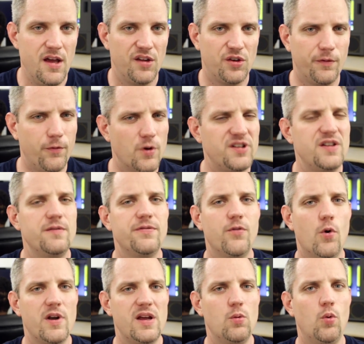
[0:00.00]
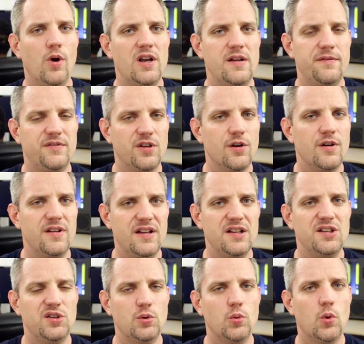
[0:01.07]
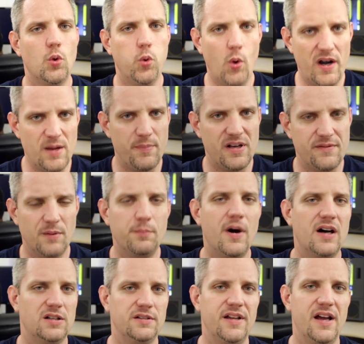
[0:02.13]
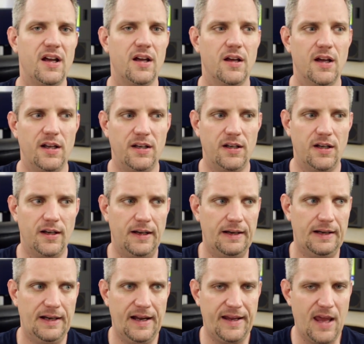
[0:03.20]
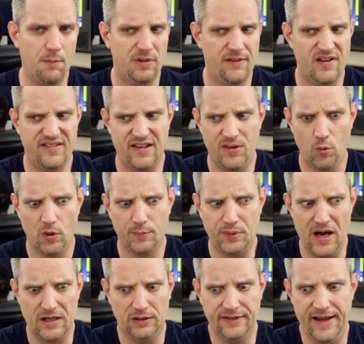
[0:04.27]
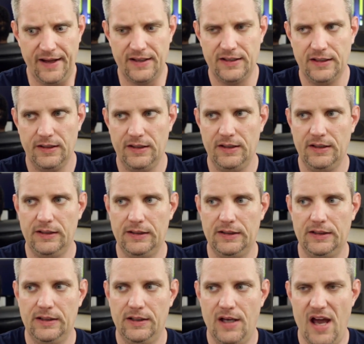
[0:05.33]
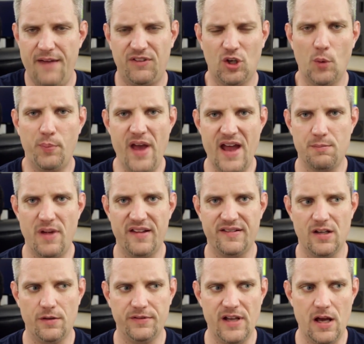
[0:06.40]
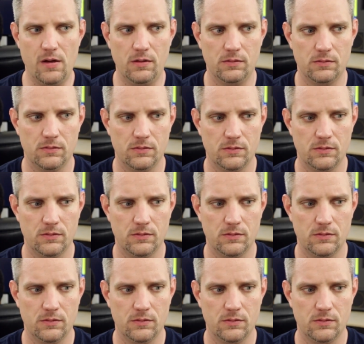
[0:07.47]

So 1440 would have turned into quite a bit of a bottleneck. And I can't believe I said the word bottleneck. I have to go ban myself now.